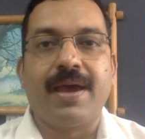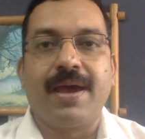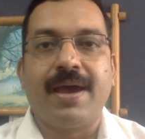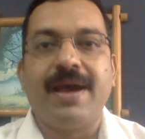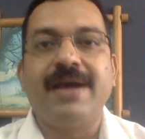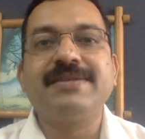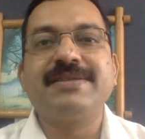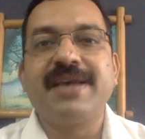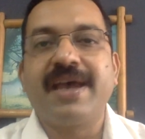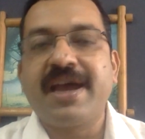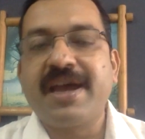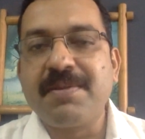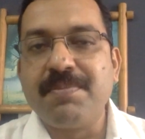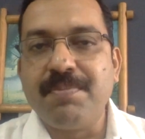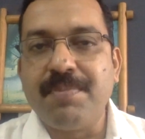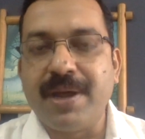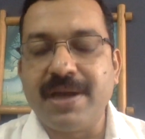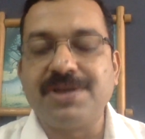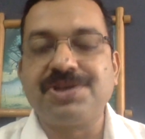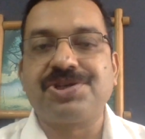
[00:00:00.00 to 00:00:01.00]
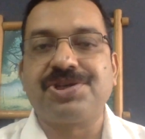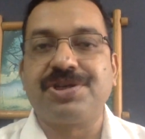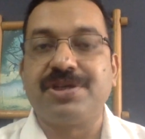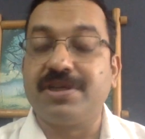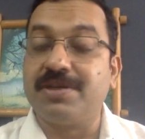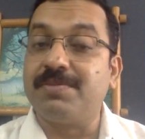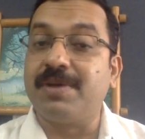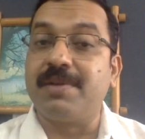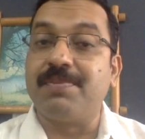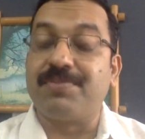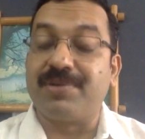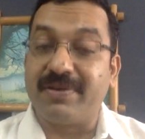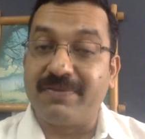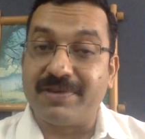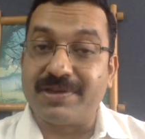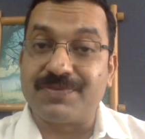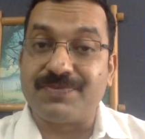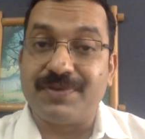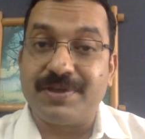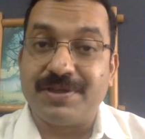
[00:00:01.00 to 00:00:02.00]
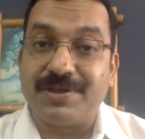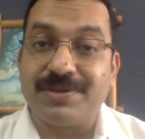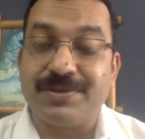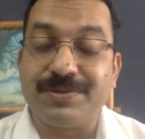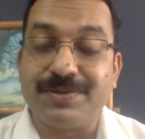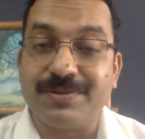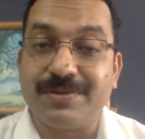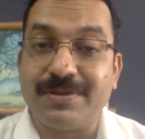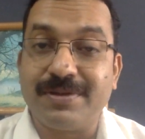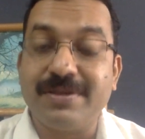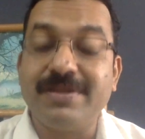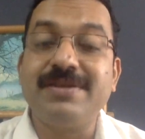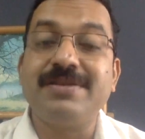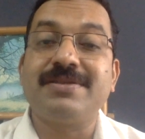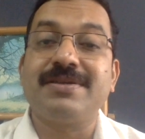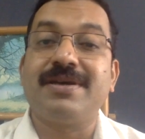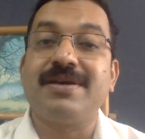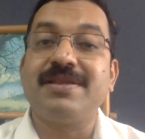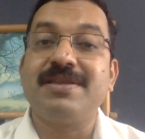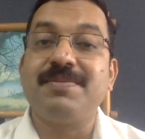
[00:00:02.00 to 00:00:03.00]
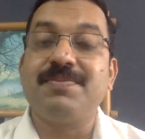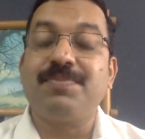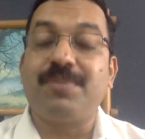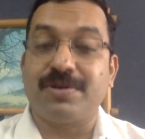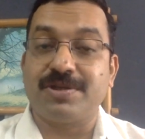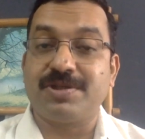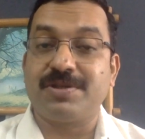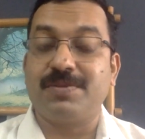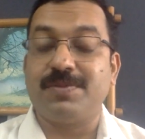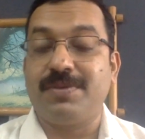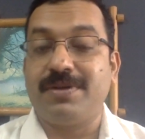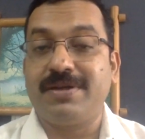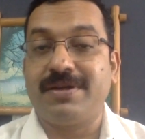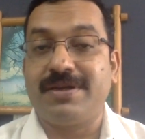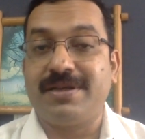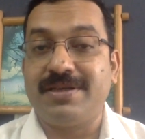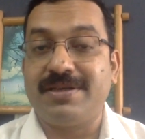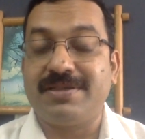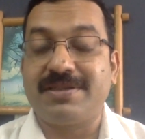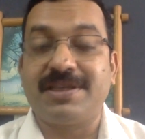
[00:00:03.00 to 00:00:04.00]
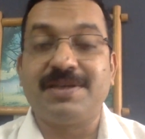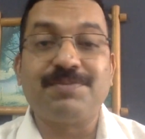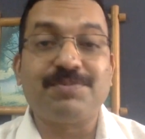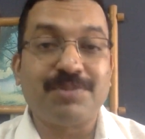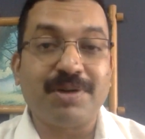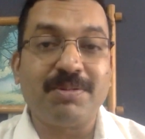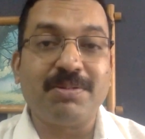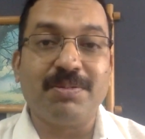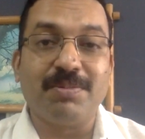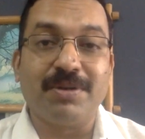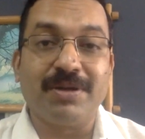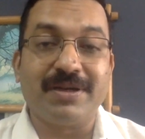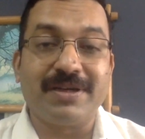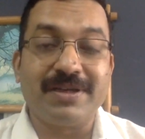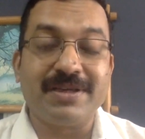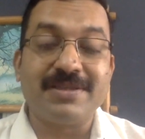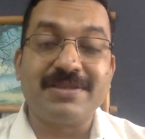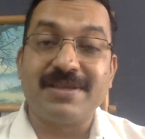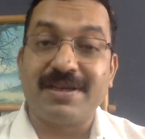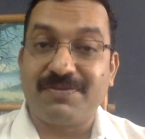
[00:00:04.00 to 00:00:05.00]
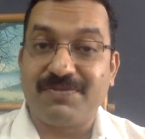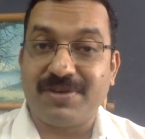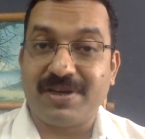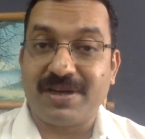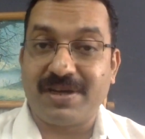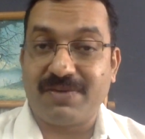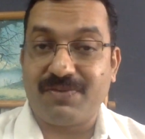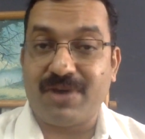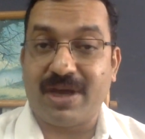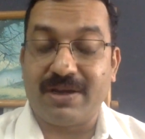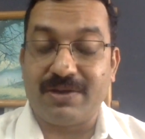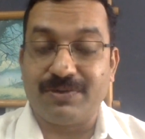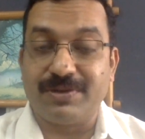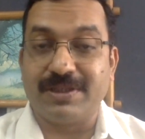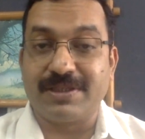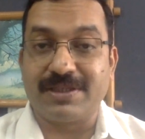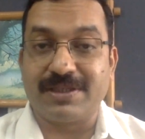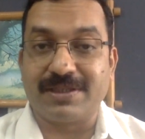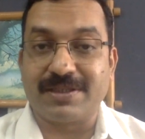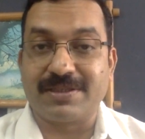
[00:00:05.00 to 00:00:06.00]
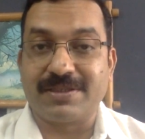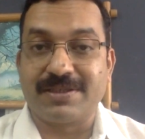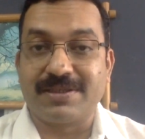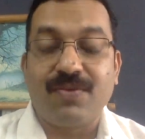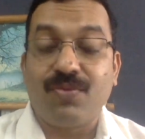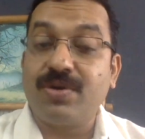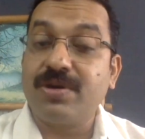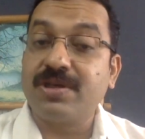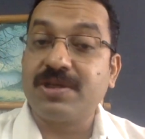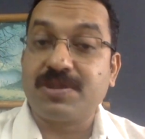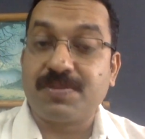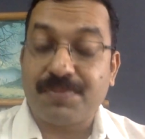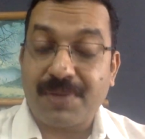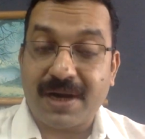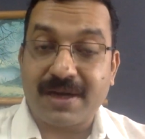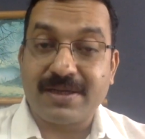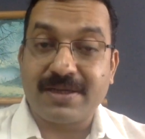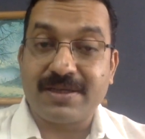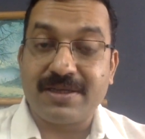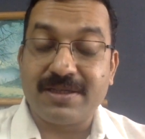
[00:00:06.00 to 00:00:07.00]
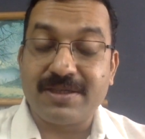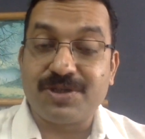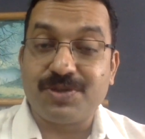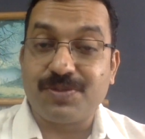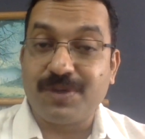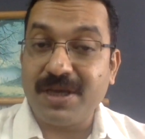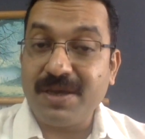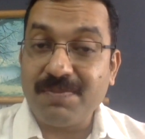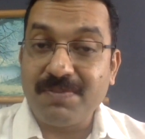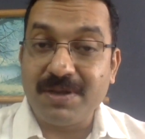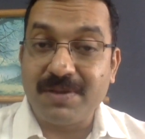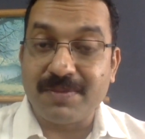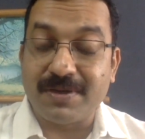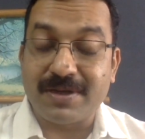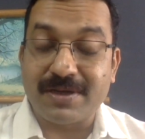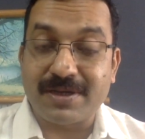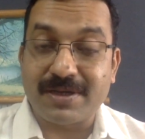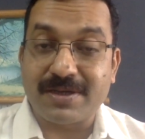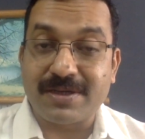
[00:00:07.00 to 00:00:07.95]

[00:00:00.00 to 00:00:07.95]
As I had mentioned in my previous video, these are the possibilities and probabilities that we are evaluating. What is practical to be implemented